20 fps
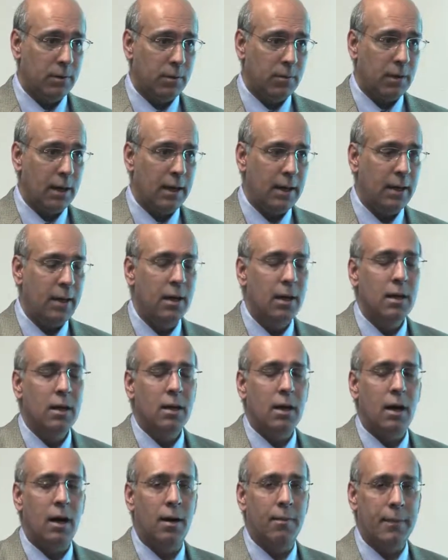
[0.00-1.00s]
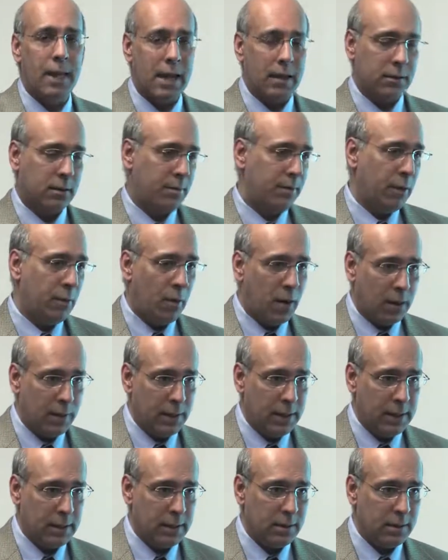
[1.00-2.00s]
right? Um, that could be one
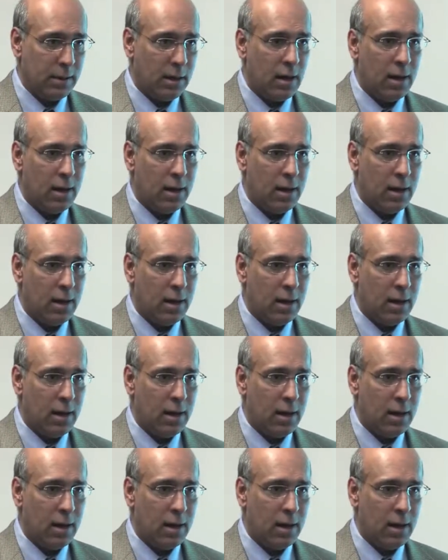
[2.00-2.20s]
reason.